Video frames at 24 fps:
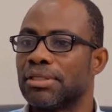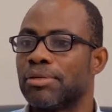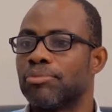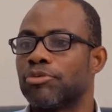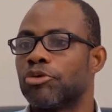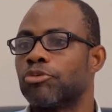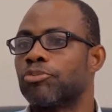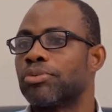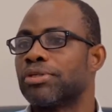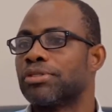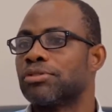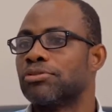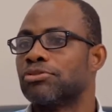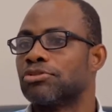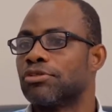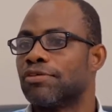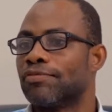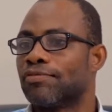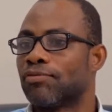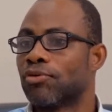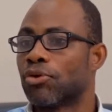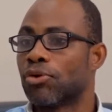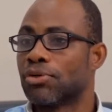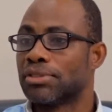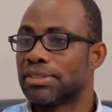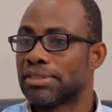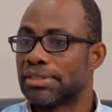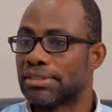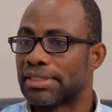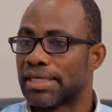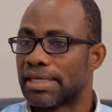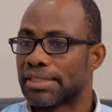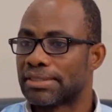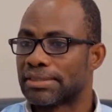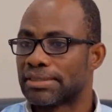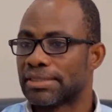appropriate use of
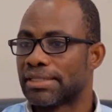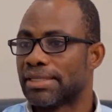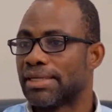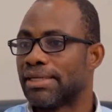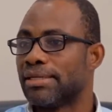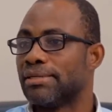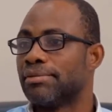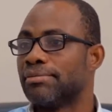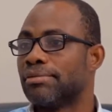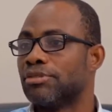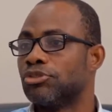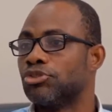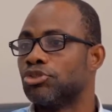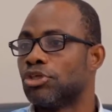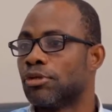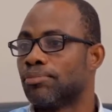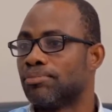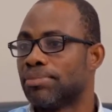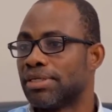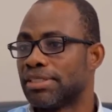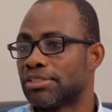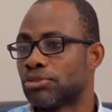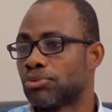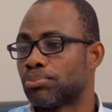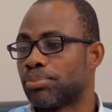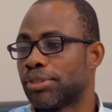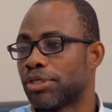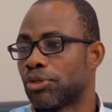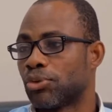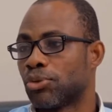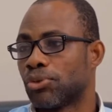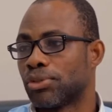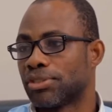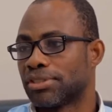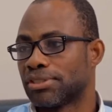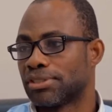contact and droplet
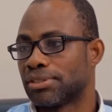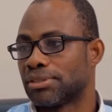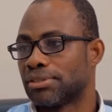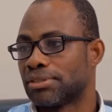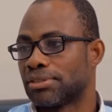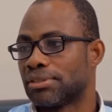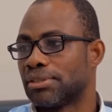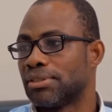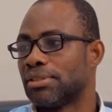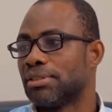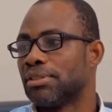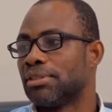precautions